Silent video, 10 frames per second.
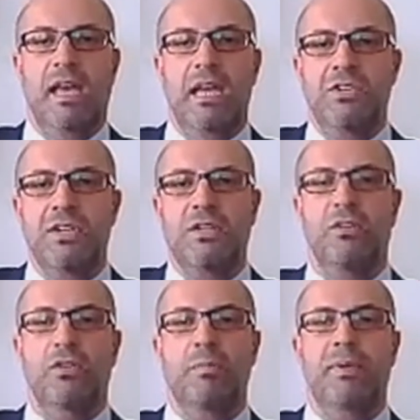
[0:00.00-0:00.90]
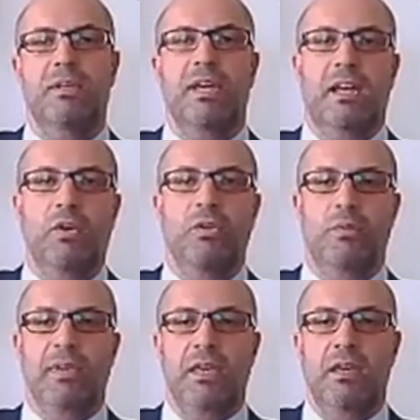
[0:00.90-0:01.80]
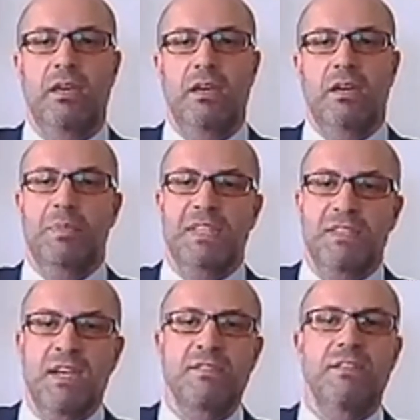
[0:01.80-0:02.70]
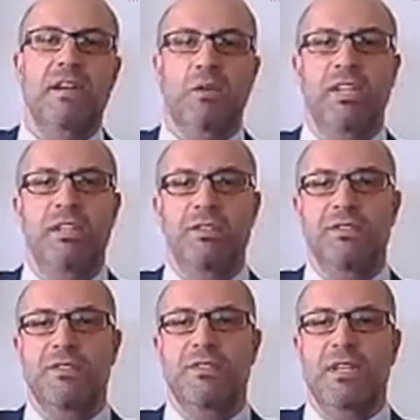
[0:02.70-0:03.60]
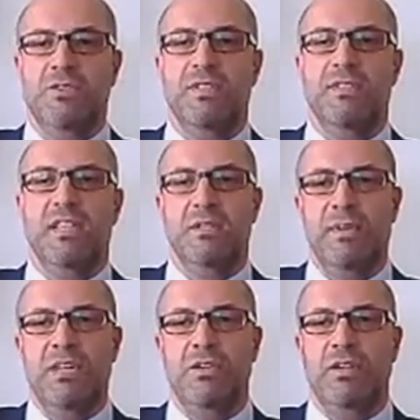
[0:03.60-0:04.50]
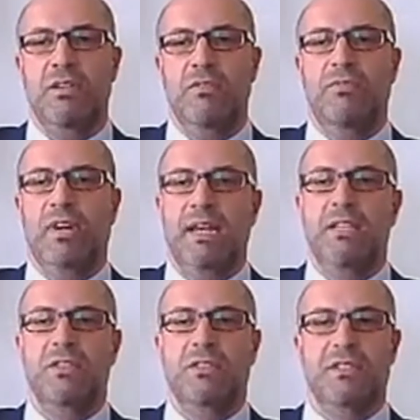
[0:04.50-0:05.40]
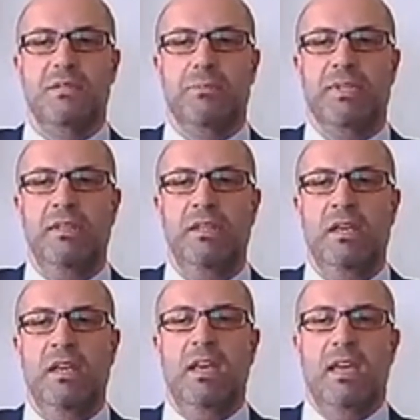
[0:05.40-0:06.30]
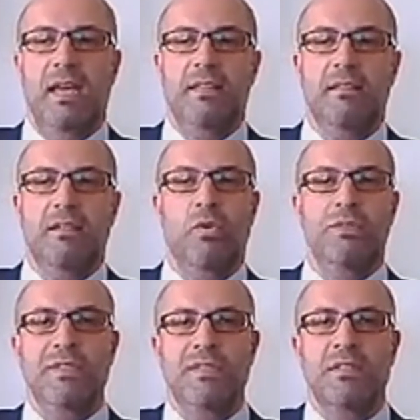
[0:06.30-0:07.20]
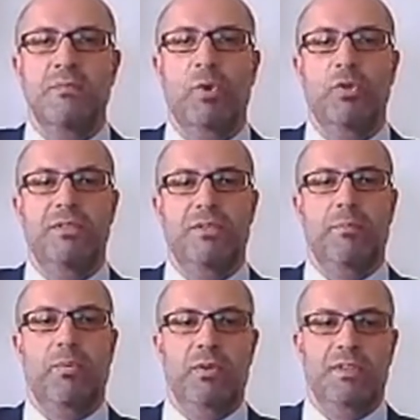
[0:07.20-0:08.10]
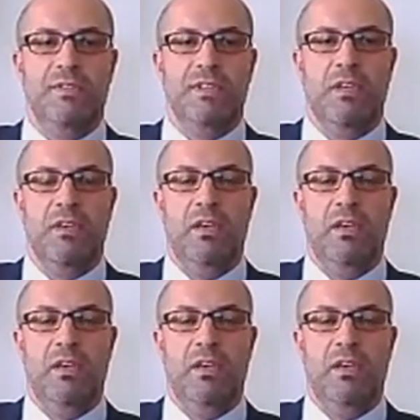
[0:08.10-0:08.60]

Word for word: aging European economy, besides the regulations such as especially financial discipline and consistent monetary policy.